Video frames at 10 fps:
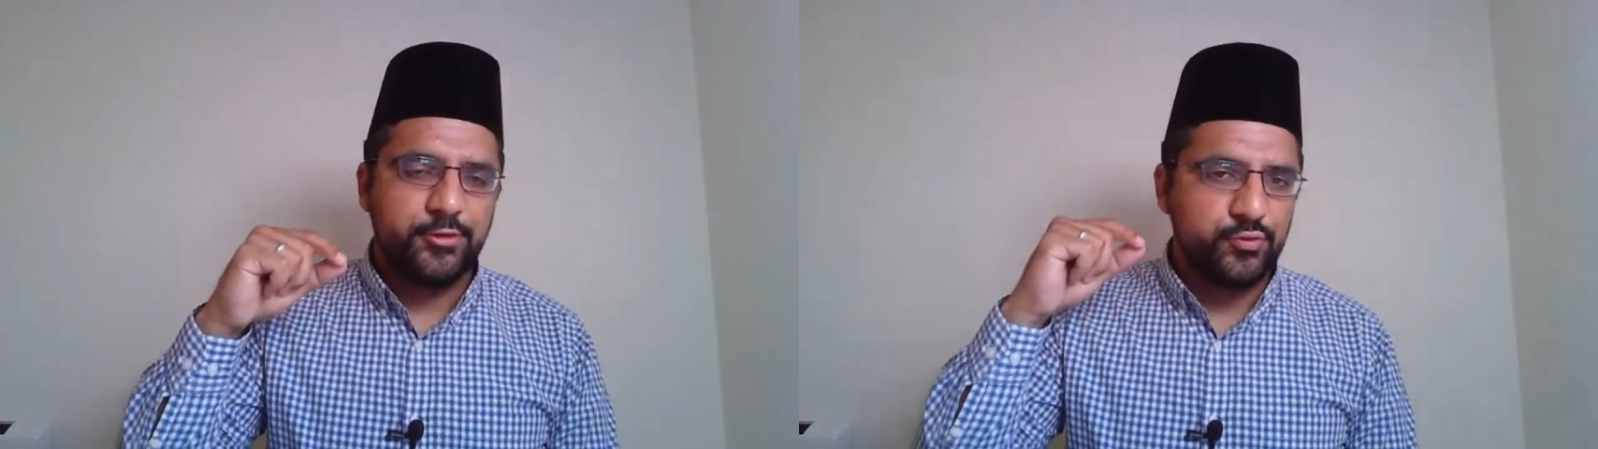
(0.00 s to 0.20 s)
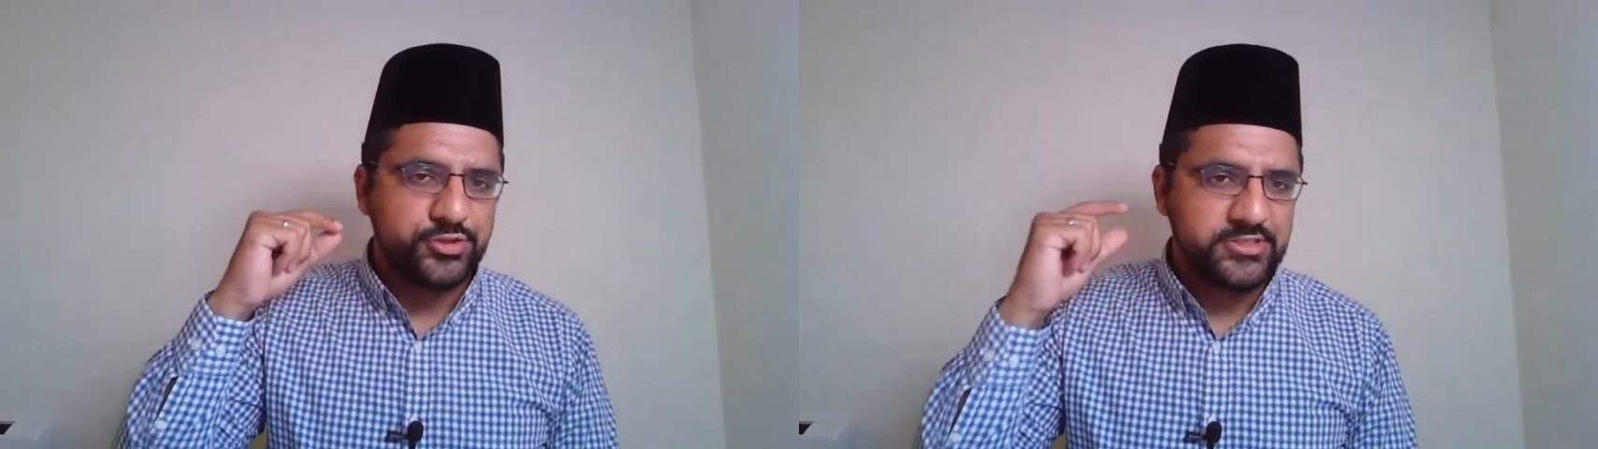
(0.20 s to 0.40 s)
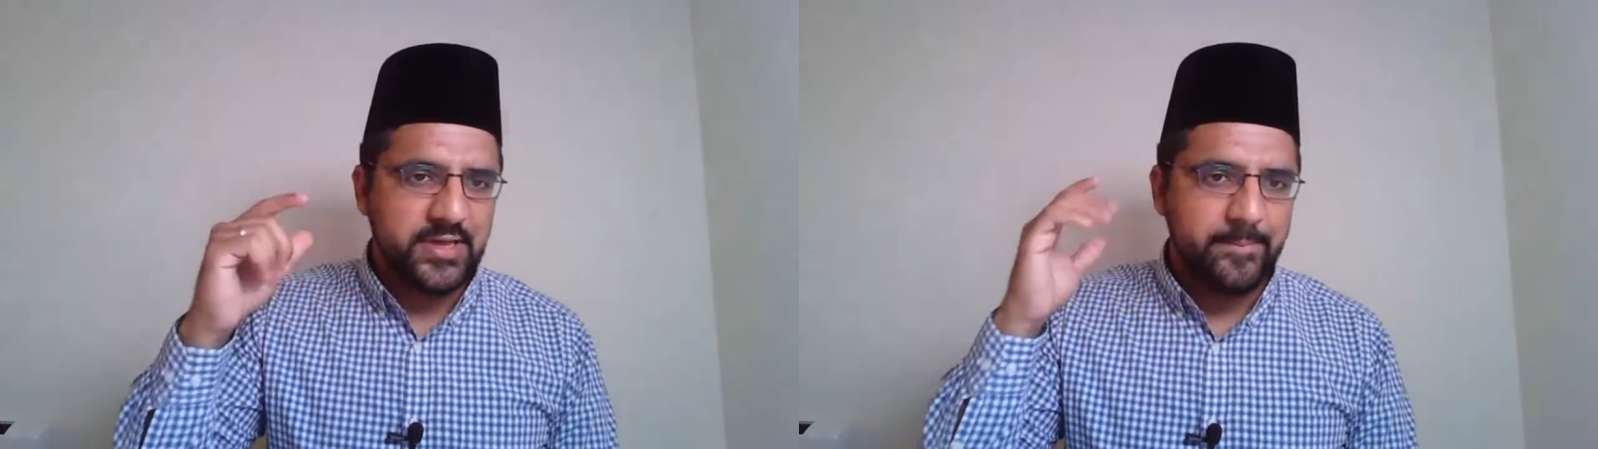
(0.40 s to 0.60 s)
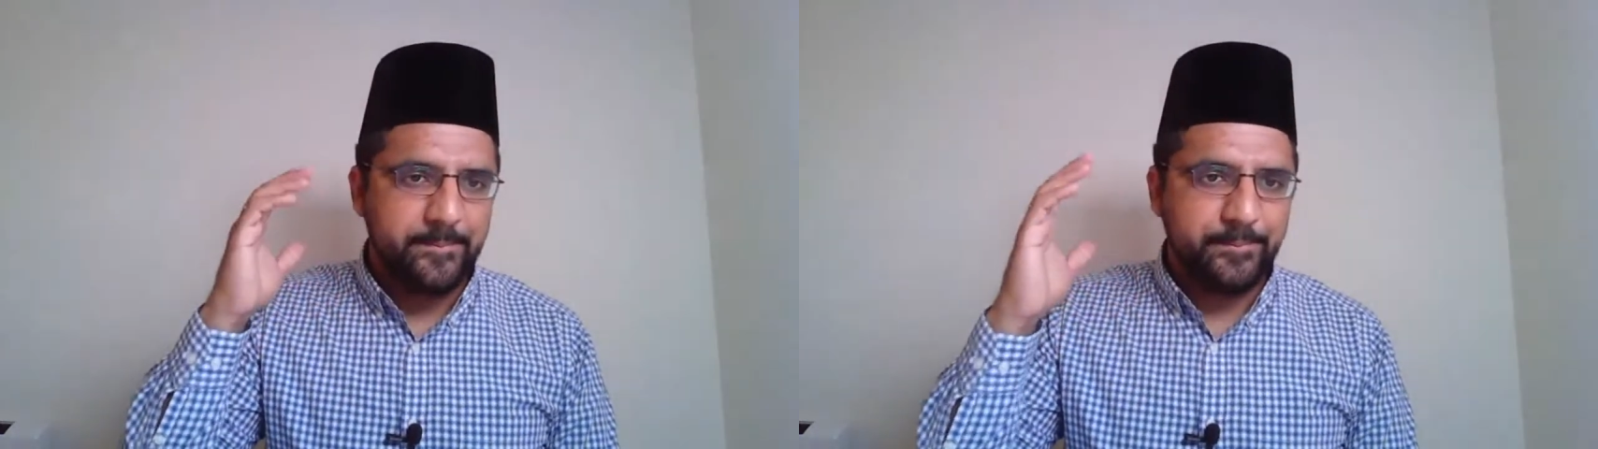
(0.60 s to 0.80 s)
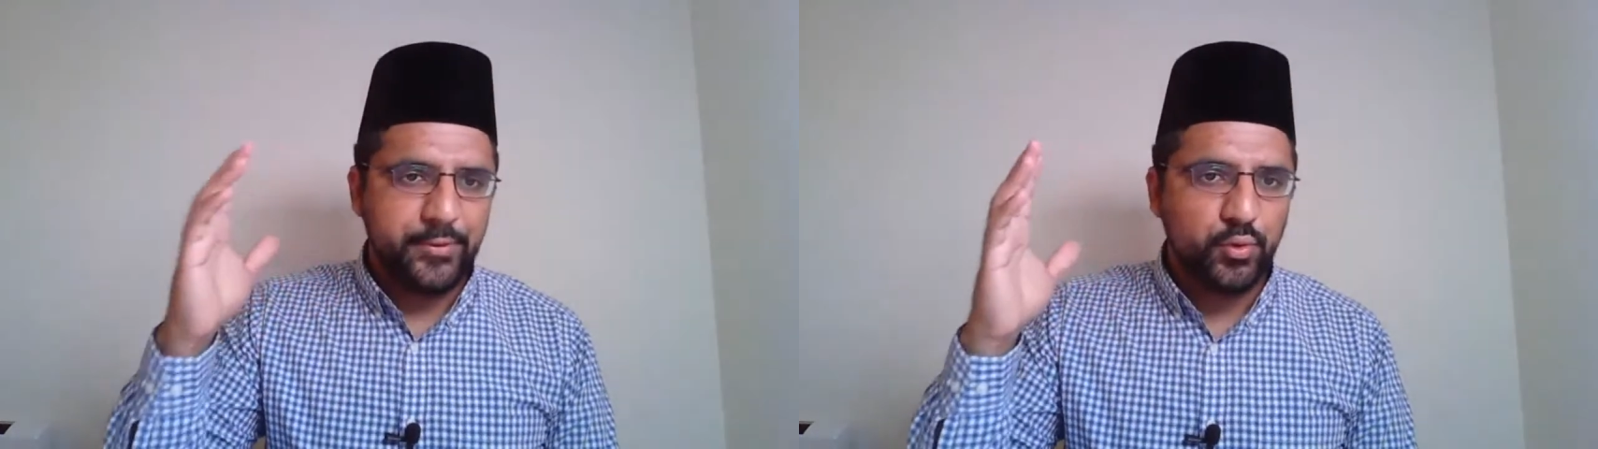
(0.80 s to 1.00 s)
through just a
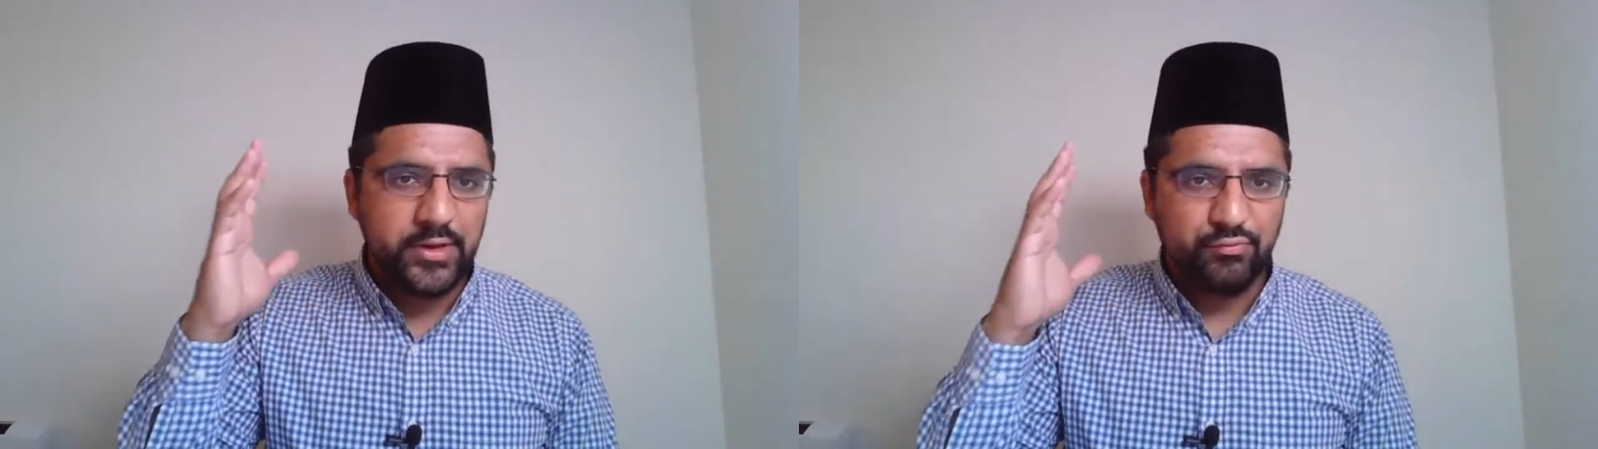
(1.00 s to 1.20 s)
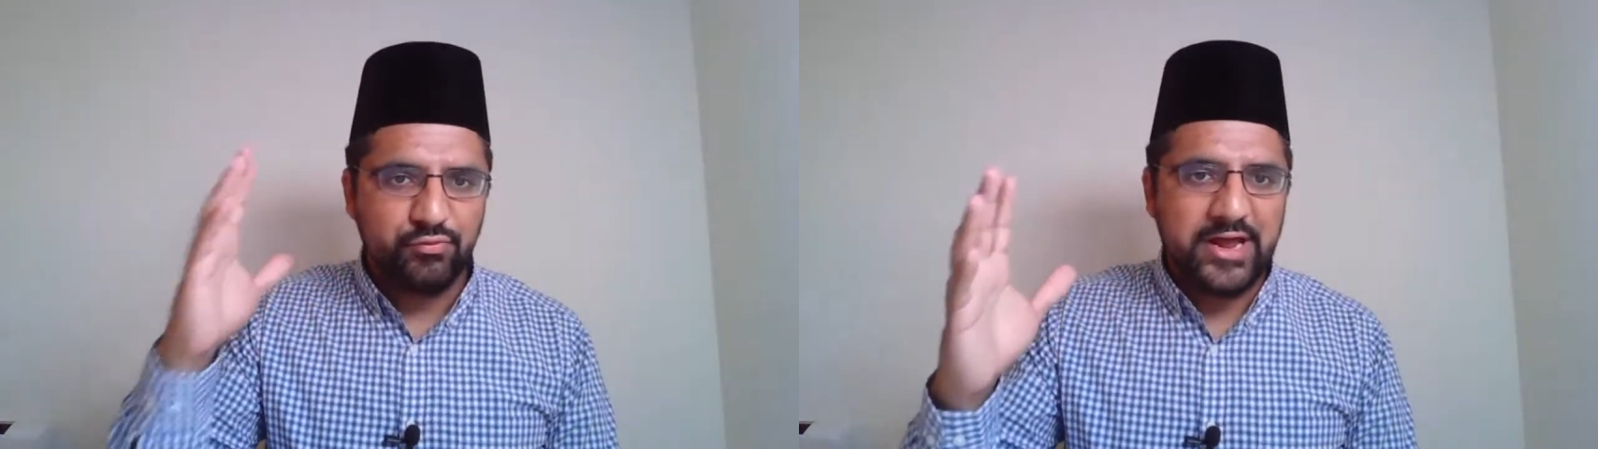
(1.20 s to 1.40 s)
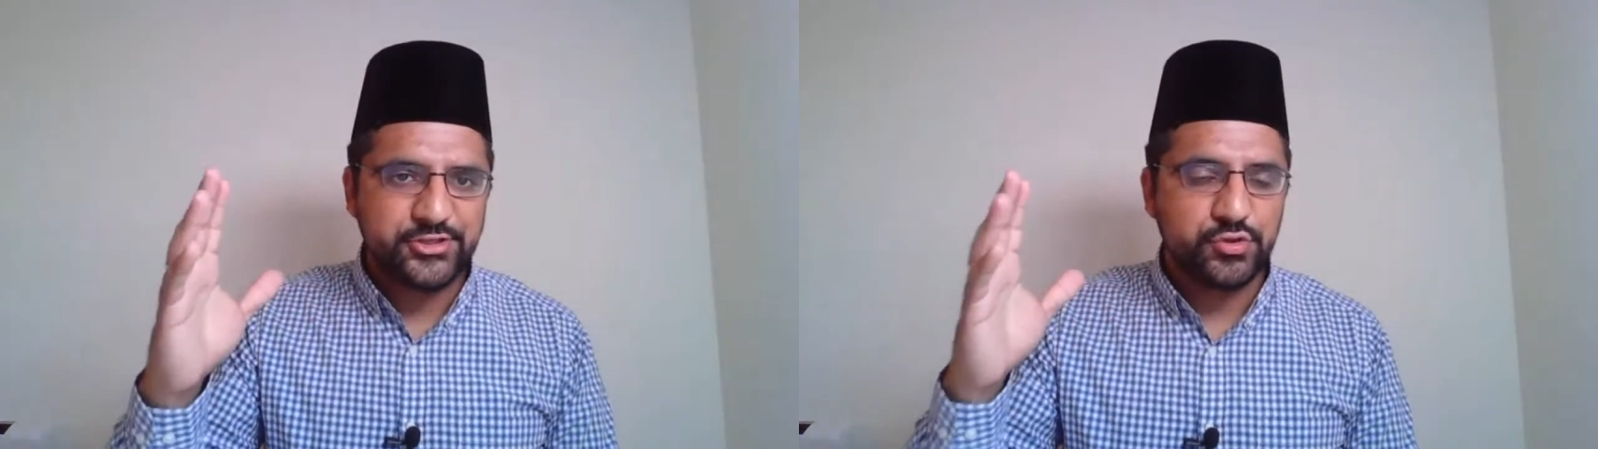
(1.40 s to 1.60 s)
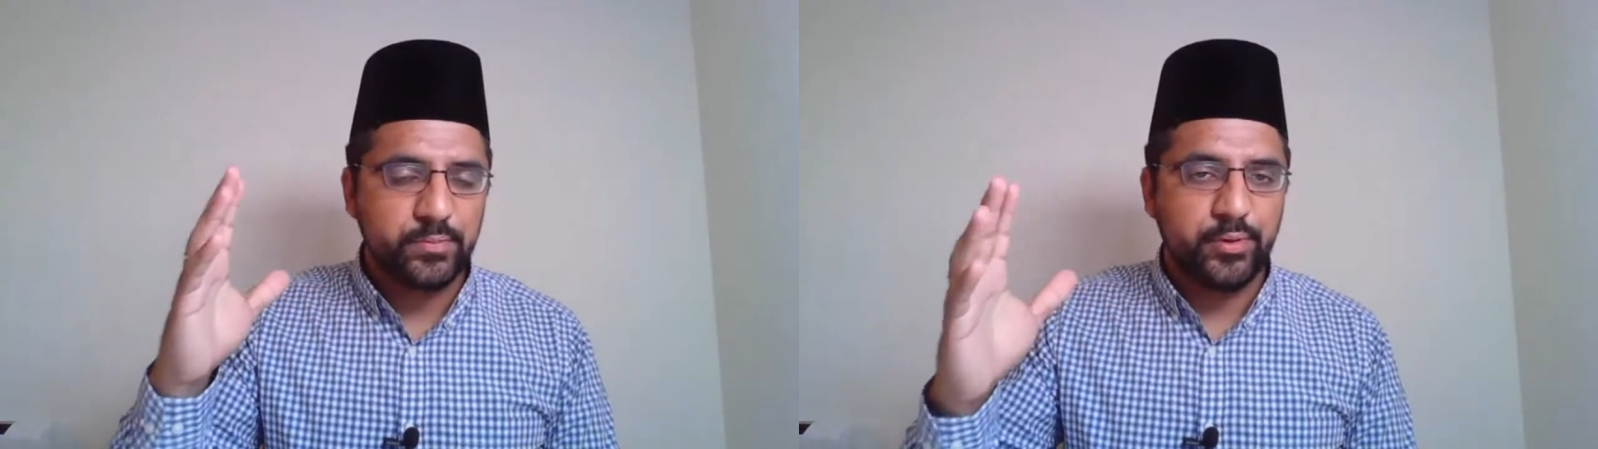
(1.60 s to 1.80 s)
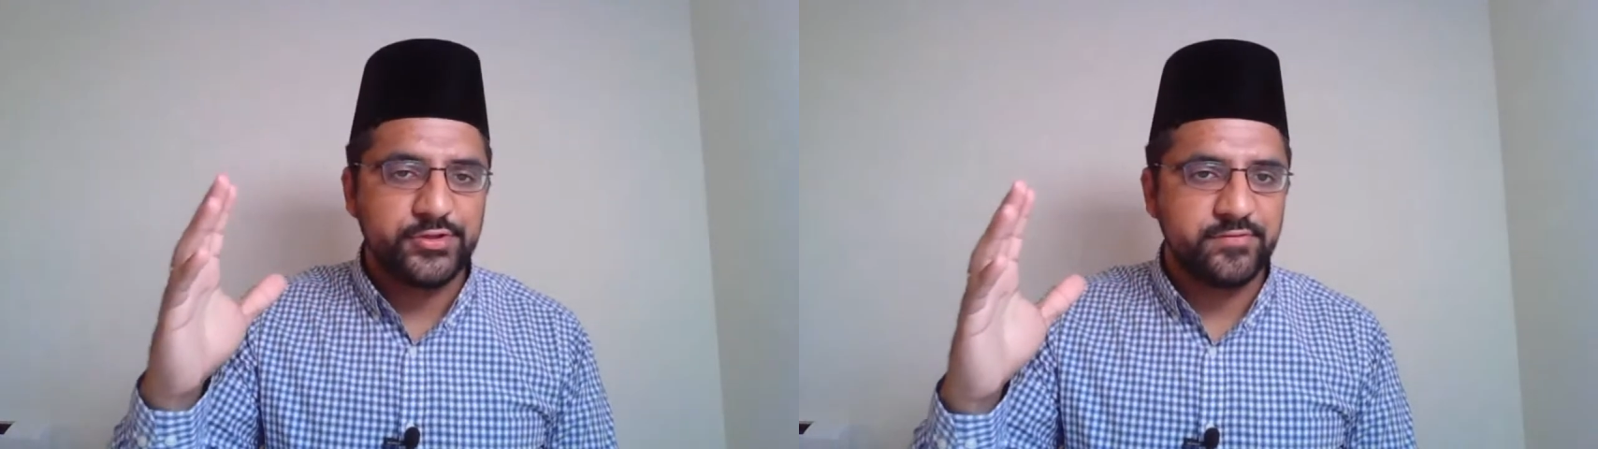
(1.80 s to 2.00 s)
purely
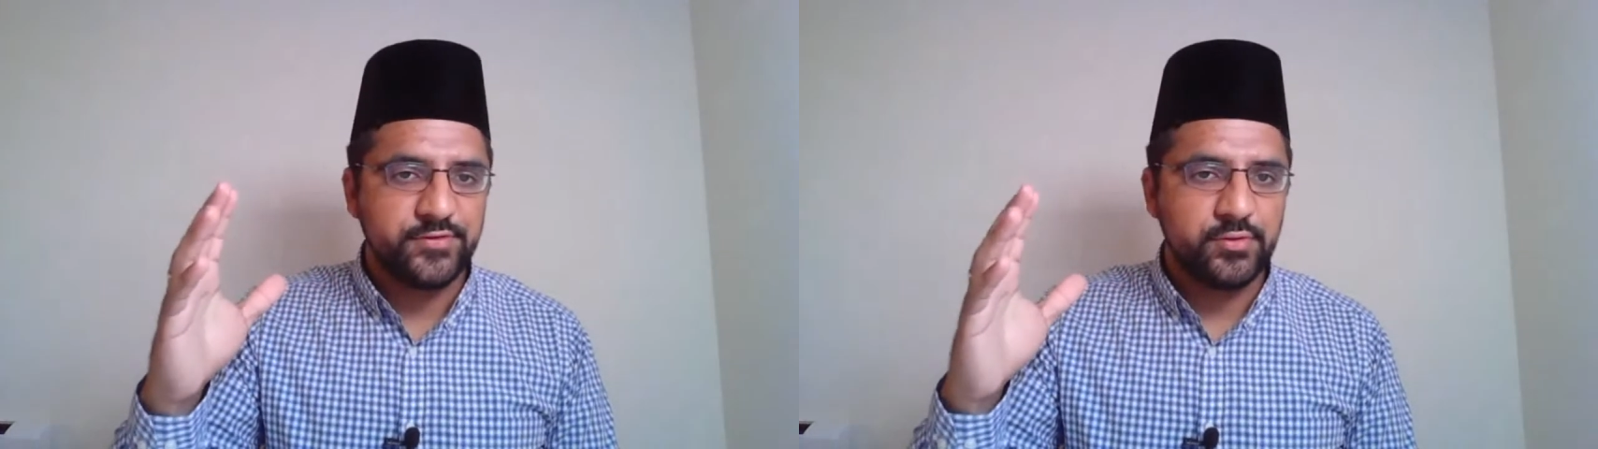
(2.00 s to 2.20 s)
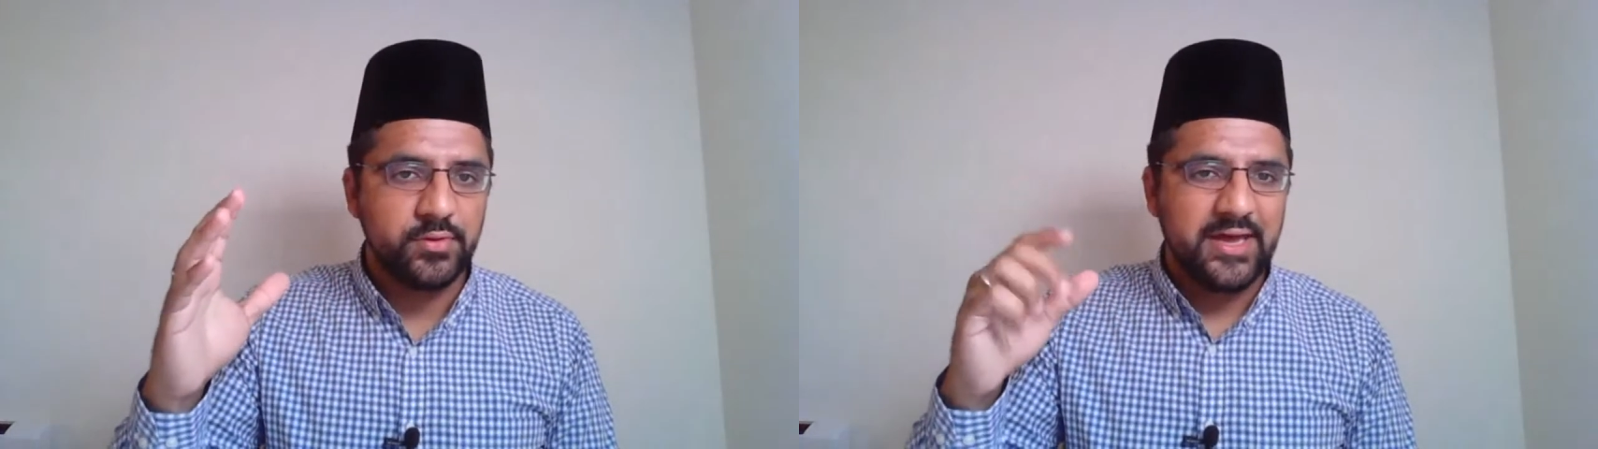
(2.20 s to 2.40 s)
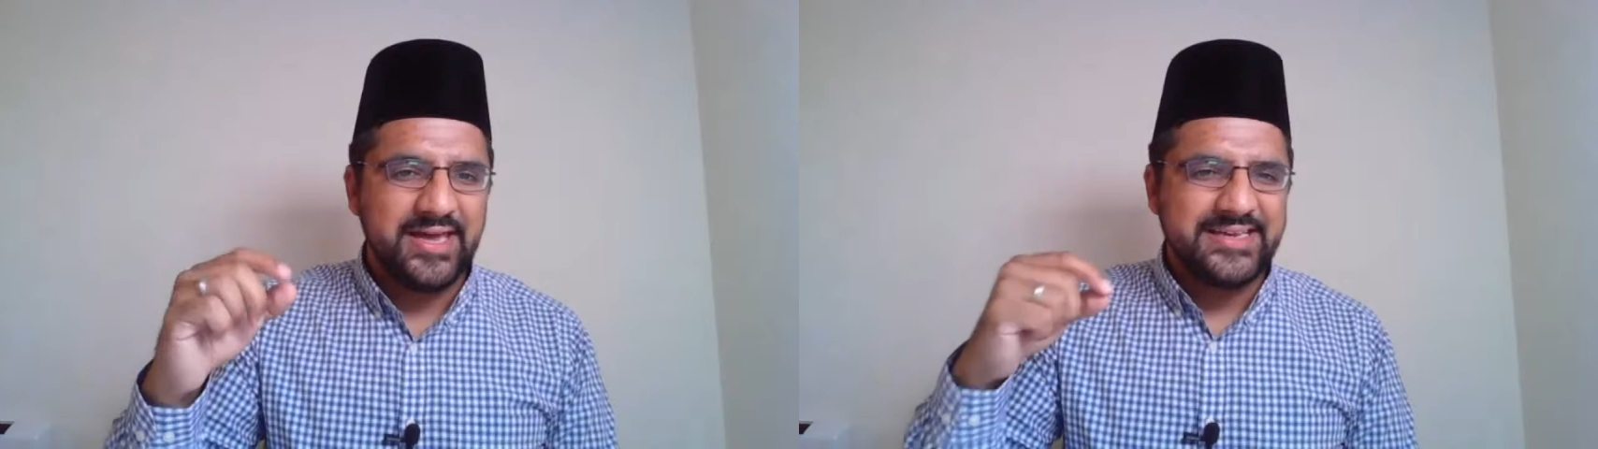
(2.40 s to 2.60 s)
rational point of view,